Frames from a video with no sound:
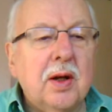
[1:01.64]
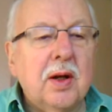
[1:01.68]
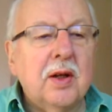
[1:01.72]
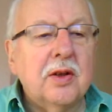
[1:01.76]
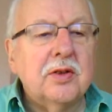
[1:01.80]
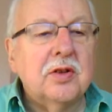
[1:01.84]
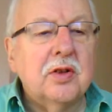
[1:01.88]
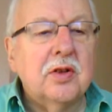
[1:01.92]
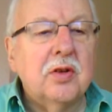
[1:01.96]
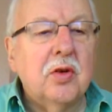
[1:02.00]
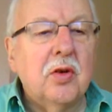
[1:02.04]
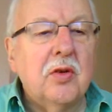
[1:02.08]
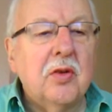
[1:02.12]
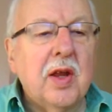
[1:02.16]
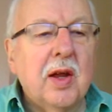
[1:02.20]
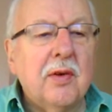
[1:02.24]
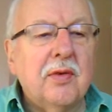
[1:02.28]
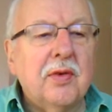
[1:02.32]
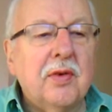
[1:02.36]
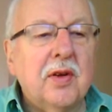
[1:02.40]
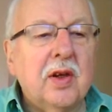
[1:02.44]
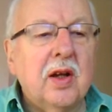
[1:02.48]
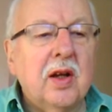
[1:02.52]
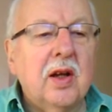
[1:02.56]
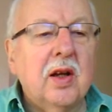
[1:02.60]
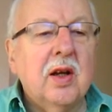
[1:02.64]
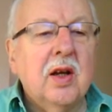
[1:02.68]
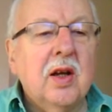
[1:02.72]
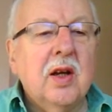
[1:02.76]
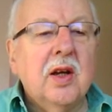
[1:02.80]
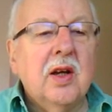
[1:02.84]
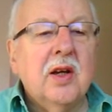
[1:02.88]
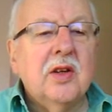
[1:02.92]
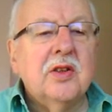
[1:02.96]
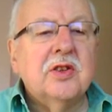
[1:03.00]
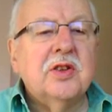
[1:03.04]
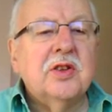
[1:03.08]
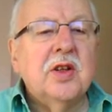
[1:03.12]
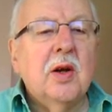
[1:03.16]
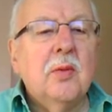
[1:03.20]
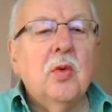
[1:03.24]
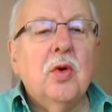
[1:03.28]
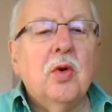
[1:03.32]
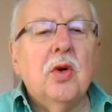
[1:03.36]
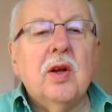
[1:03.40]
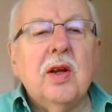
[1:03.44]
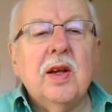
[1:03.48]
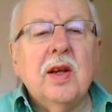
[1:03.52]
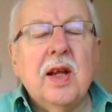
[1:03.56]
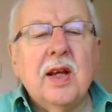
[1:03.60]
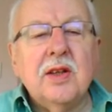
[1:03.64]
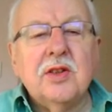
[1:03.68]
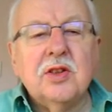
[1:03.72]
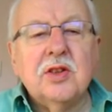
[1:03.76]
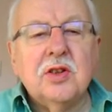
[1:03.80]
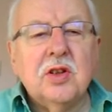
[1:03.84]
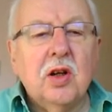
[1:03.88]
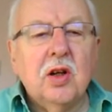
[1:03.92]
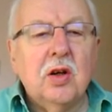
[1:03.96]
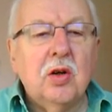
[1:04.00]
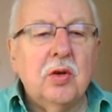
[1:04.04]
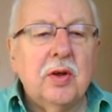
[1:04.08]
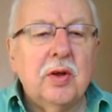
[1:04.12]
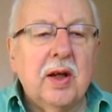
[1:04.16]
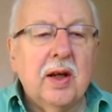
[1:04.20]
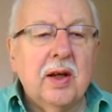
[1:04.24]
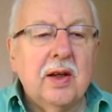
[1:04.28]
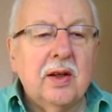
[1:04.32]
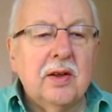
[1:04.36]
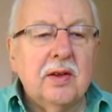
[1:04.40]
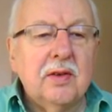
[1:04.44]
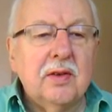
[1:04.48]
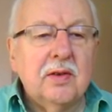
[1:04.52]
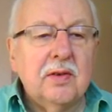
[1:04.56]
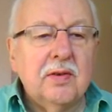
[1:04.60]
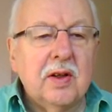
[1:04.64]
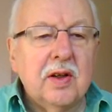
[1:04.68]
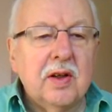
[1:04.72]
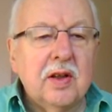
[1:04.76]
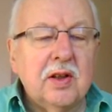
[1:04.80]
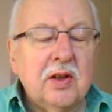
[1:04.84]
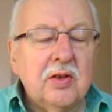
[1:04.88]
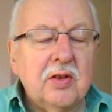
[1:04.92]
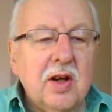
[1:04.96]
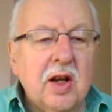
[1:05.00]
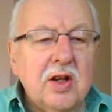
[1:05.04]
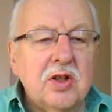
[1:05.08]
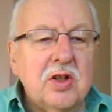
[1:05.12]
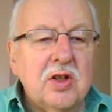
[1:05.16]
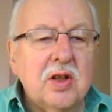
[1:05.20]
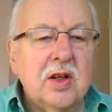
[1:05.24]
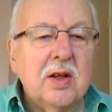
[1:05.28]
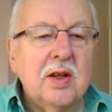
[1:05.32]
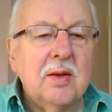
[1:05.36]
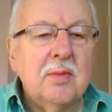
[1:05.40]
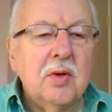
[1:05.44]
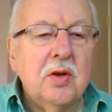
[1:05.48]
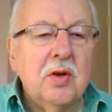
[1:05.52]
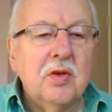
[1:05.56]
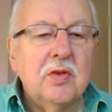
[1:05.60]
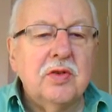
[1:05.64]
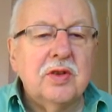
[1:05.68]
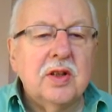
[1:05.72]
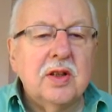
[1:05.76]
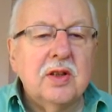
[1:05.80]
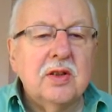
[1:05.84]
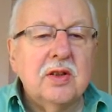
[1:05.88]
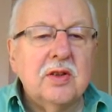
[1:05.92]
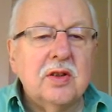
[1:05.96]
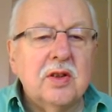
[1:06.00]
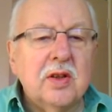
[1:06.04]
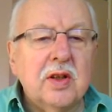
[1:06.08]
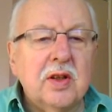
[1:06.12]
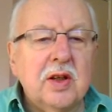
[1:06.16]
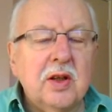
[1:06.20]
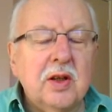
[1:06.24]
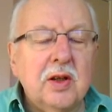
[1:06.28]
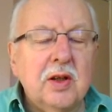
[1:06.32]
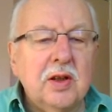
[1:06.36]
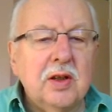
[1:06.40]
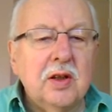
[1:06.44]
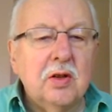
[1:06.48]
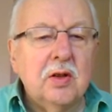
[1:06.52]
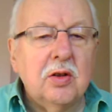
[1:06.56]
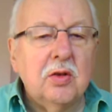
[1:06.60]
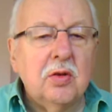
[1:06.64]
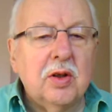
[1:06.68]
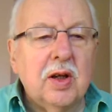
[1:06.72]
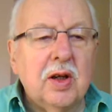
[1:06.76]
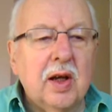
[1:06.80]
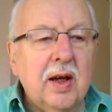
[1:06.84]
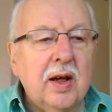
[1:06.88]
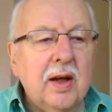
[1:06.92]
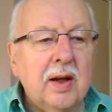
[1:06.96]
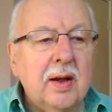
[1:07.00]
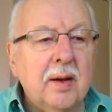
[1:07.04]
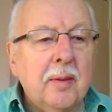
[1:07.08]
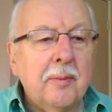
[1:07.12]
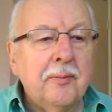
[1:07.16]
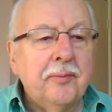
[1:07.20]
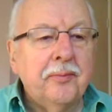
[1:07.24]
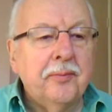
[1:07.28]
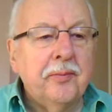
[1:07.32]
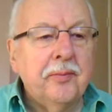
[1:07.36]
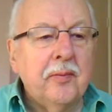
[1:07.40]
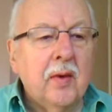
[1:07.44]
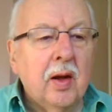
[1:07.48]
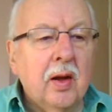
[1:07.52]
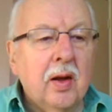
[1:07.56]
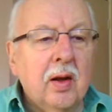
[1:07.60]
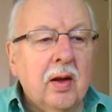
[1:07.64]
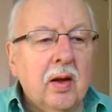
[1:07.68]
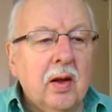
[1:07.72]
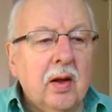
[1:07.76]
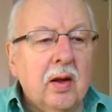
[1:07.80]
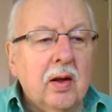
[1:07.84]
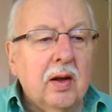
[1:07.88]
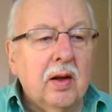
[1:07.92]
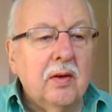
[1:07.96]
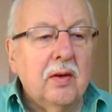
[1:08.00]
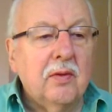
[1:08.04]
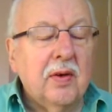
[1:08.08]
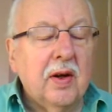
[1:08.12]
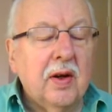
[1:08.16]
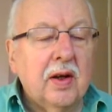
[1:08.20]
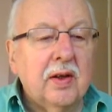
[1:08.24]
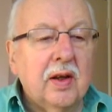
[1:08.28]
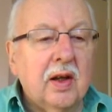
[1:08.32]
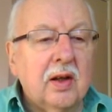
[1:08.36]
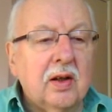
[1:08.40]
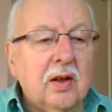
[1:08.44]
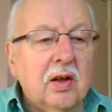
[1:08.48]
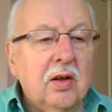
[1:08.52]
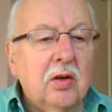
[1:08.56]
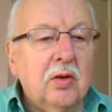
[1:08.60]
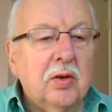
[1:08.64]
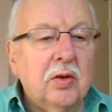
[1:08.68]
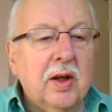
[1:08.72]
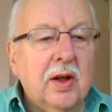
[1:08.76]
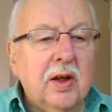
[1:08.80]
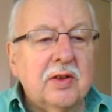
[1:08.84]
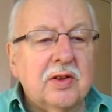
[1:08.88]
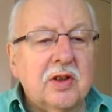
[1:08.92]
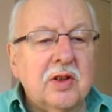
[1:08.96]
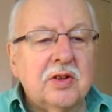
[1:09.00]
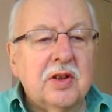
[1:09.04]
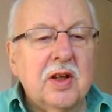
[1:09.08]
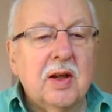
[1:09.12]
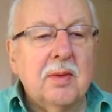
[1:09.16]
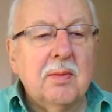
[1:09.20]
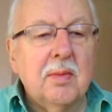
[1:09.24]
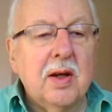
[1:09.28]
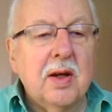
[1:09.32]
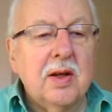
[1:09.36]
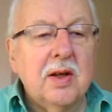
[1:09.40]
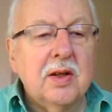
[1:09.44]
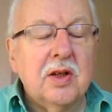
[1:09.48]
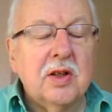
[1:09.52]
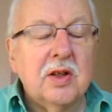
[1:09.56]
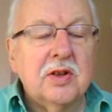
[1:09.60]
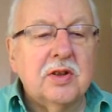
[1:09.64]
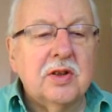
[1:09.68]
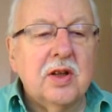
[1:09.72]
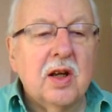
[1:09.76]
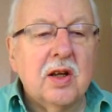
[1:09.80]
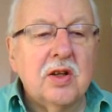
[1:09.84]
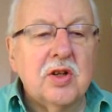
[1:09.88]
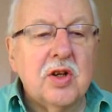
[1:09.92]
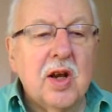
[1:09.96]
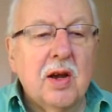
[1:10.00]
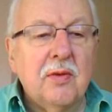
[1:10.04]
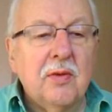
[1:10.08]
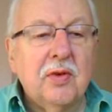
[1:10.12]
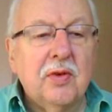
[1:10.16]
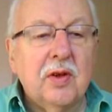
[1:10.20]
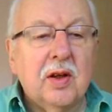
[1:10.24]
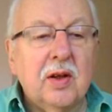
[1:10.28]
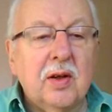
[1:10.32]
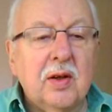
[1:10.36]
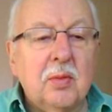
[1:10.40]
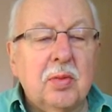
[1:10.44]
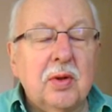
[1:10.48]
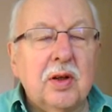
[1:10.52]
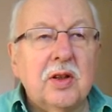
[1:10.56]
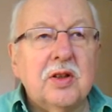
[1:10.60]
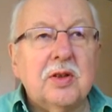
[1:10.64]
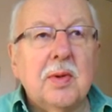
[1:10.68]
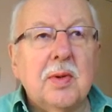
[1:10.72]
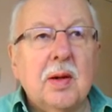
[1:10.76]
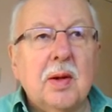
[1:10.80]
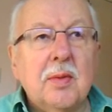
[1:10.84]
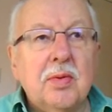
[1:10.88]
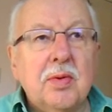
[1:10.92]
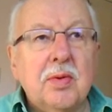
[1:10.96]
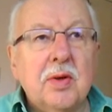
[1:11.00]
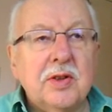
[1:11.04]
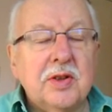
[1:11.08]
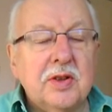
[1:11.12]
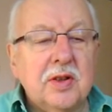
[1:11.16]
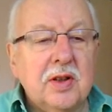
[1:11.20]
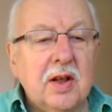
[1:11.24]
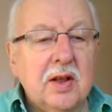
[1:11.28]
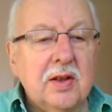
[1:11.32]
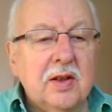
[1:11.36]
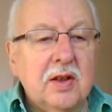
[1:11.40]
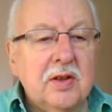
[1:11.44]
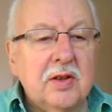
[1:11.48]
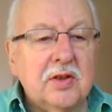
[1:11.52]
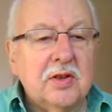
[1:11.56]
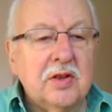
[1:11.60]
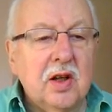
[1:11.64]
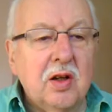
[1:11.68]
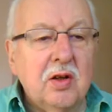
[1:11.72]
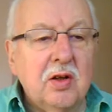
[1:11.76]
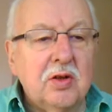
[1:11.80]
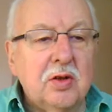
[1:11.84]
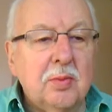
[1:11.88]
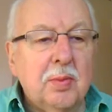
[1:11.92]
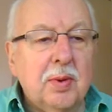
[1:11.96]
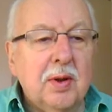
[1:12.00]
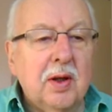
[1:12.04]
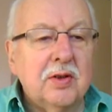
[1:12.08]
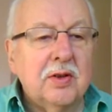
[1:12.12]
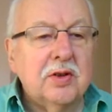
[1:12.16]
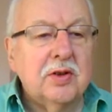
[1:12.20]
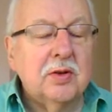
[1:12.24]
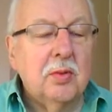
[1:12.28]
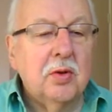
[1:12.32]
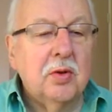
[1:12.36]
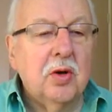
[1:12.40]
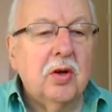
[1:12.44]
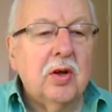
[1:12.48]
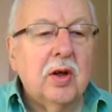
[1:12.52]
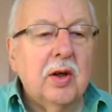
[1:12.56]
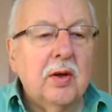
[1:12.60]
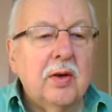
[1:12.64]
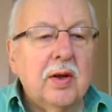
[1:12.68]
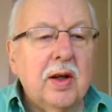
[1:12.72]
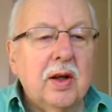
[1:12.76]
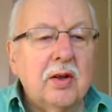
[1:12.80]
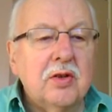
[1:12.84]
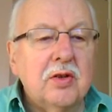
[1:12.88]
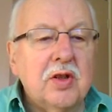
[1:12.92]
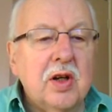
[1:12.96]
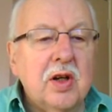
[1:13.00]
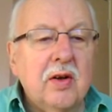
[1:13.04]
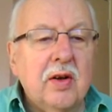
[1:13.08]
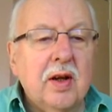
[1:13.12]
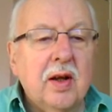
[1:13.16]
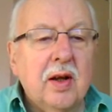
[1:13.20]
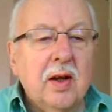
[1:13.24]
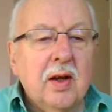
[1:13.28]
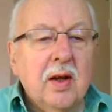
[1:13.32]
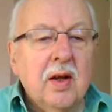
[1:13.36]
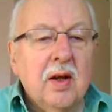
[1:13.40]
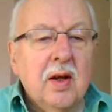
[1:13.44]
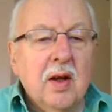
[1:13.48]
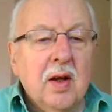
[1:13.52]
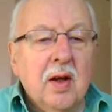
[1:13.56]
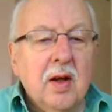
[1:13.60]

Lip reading: parts of North Africa, somewhat less cold air very gradually moves into the UK. In fact, that cold air, as I said, may just touch Africa and bring some unprecedented snow to parts of Morocco and Algeria.